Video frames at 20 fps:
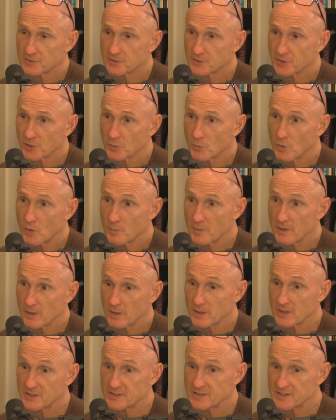so you won't be
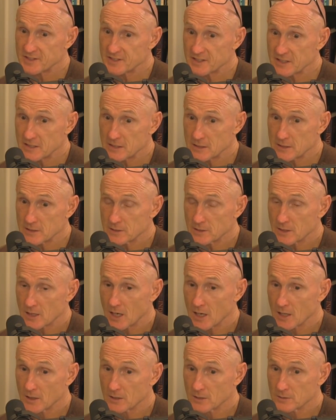able to see
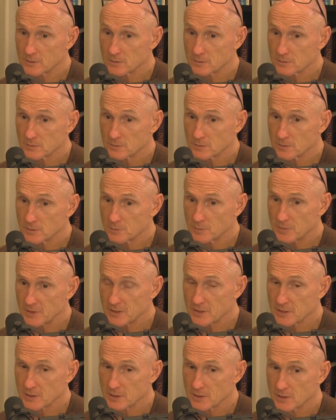Kyle, but